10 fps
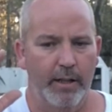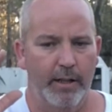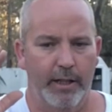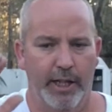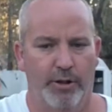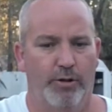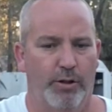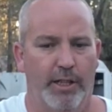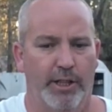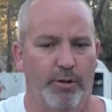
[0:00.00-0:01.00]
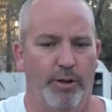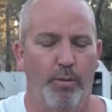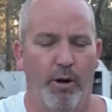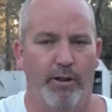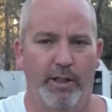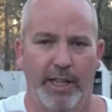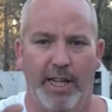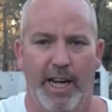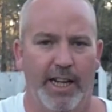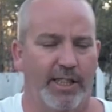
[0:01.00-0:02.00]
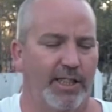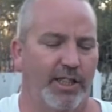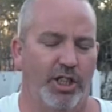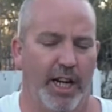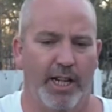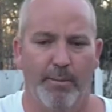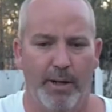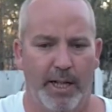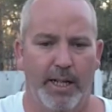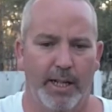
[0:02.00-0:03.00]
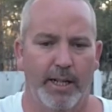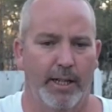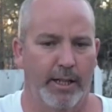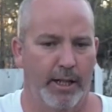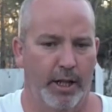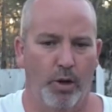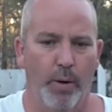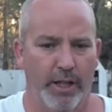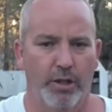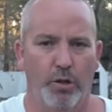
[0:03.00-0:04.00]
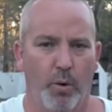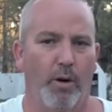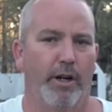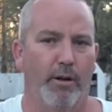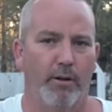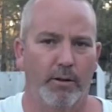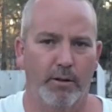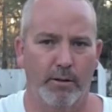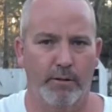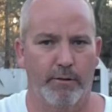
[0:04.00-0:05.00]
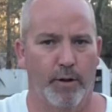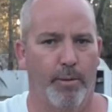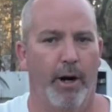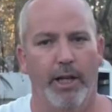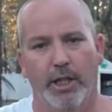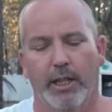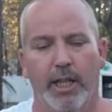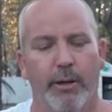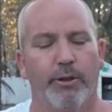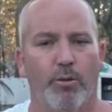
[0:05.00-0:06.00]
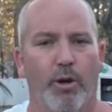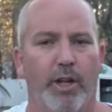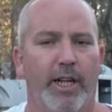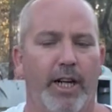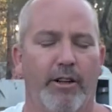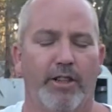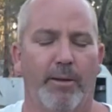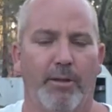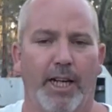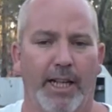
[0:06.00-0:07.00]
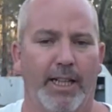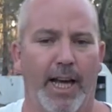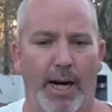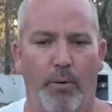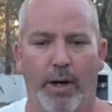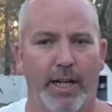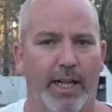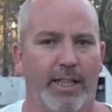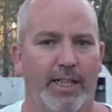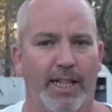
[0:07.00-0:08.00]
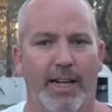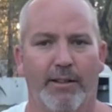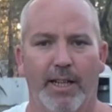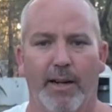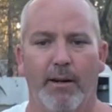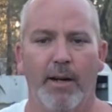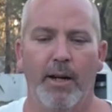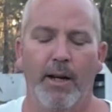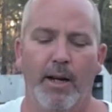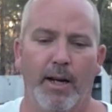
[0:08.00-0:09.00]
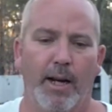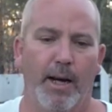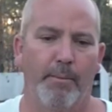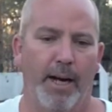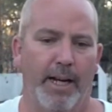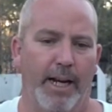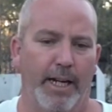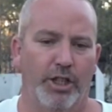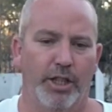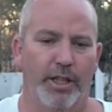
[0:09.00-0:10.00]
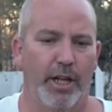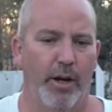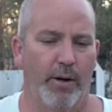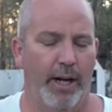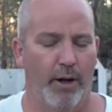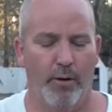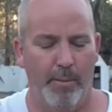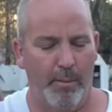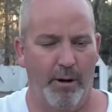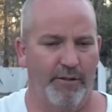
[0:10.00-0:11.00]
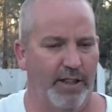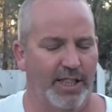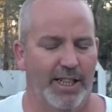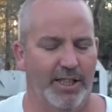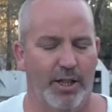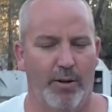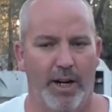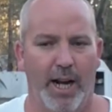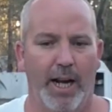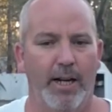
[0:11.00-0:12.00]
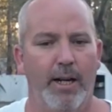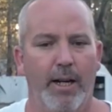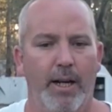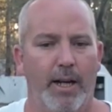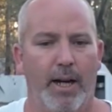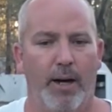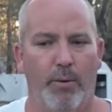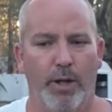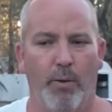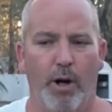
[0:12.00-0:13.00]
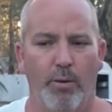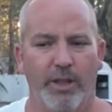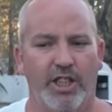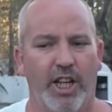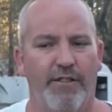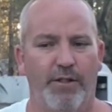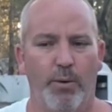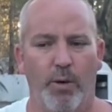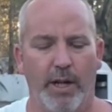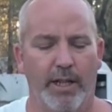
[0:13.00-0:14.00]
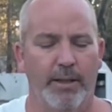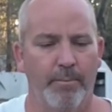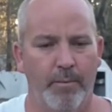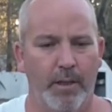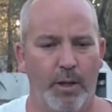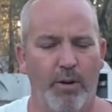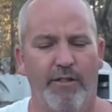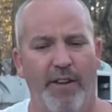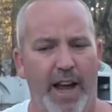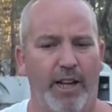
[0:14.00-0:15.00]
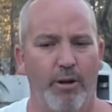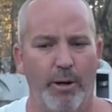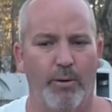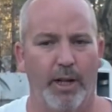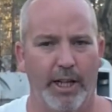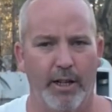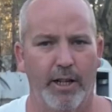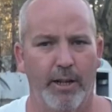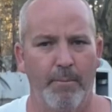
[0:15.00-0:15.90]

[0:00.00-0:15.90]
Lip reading: This was more in case Jacob needed a quick tutorial for a project that he was working on or something like that. I wanted to get this out there. I should note, I don't remember if I said so or not, when you're working with stuff, you want to vacuum it really good